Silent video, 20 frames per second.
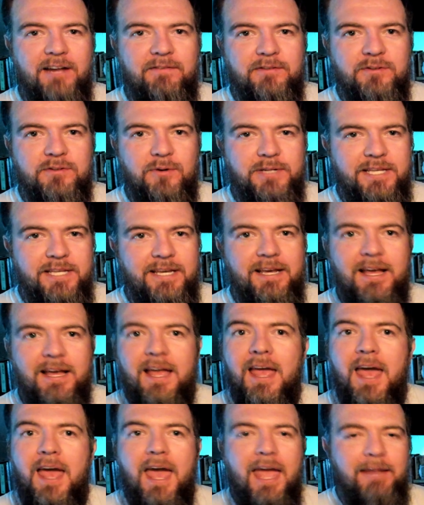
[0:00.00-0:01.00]
a tortilla
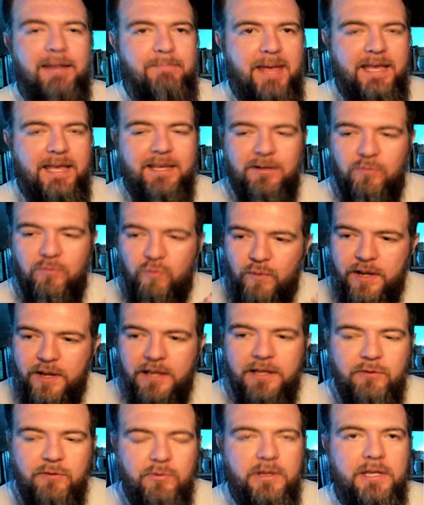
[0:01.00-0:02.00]
and make it
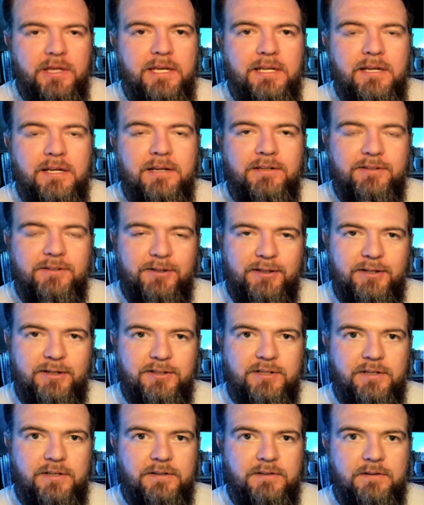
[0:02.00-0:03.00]
really, really
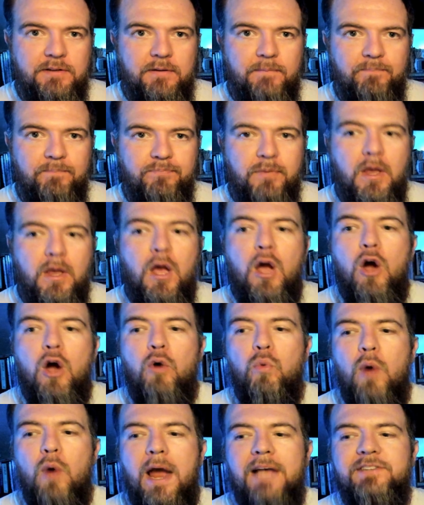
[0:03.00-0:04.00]
delicious.
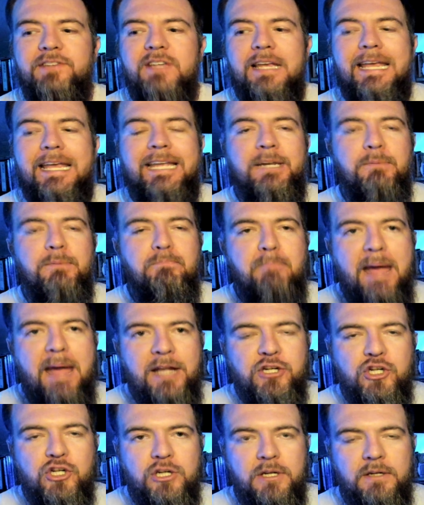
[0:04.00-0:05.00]
Whereas in
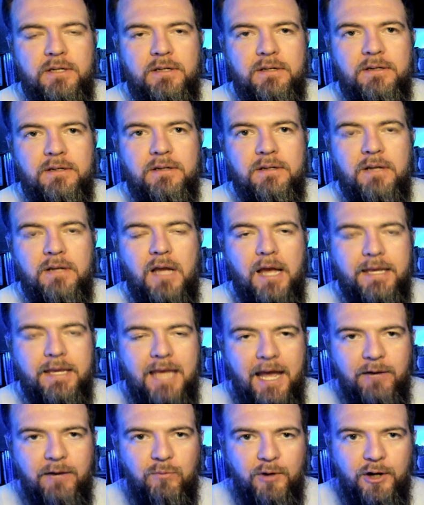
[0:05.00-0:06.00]
mention,
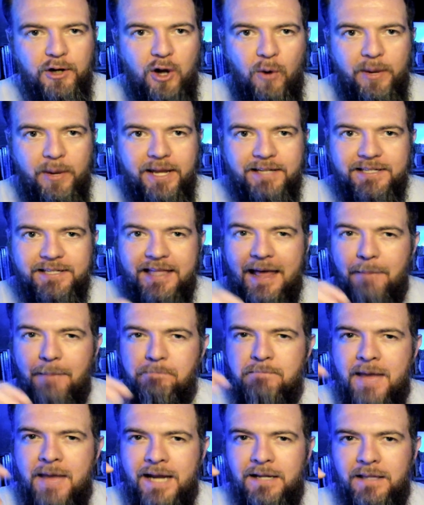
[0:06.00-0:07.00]
again, we're going into that
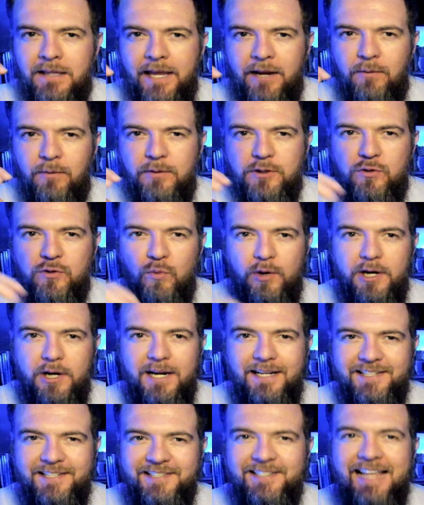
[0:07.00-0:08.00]
meta language. We're
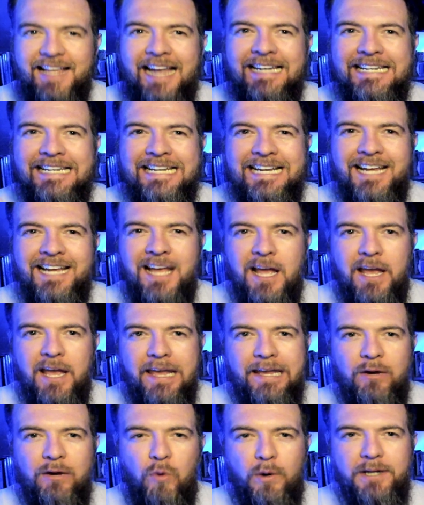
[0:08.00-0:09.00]
ascending
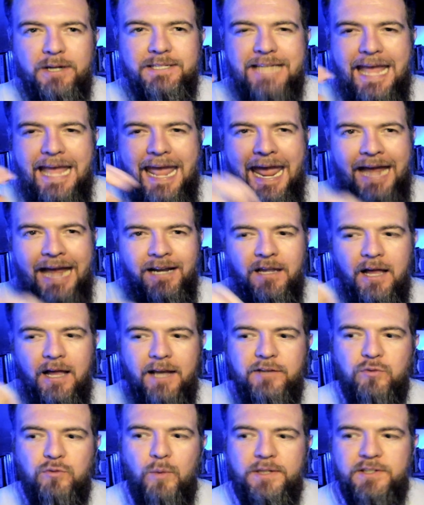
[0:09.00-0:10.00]
in order to
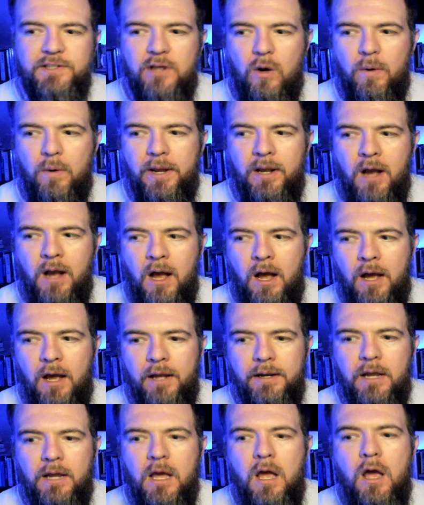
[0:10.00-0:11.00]
analyze what's going
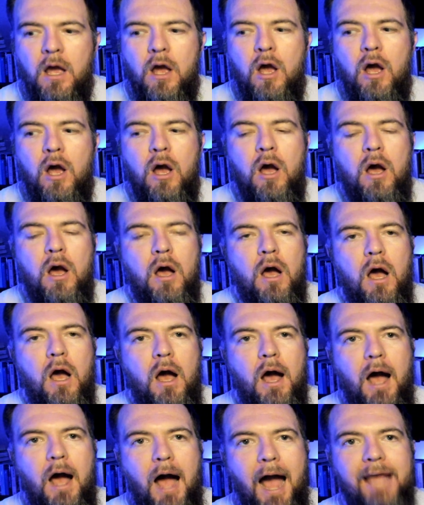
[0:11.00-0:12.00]
on.
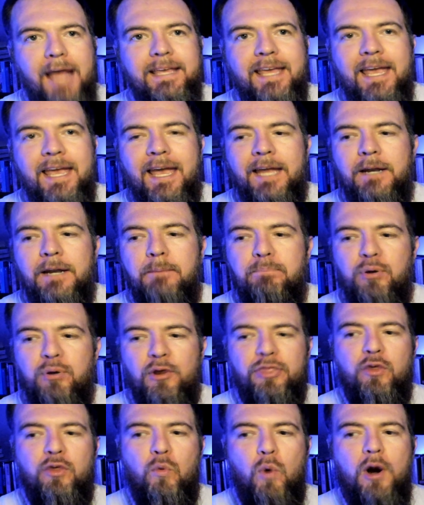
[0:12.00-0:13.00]
I can
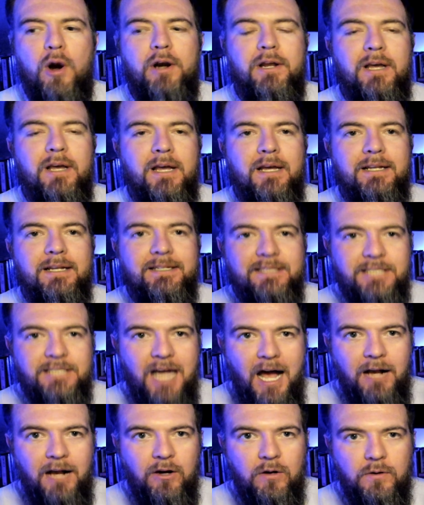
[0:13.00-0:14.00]
put the word
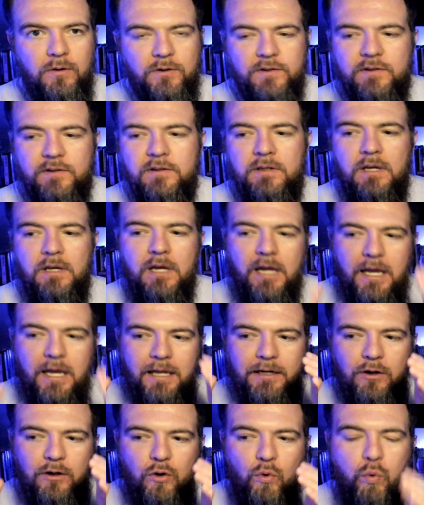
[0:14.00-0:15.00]
tacos
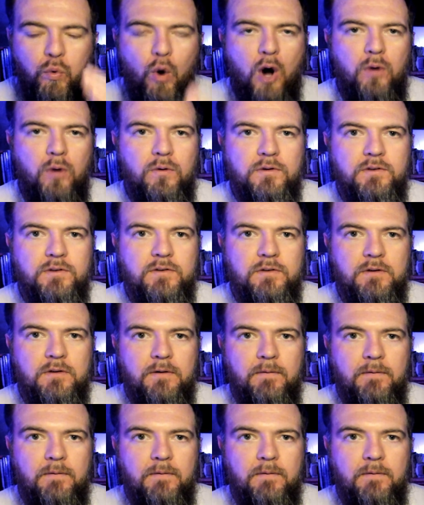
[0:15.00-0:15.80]
in quotes,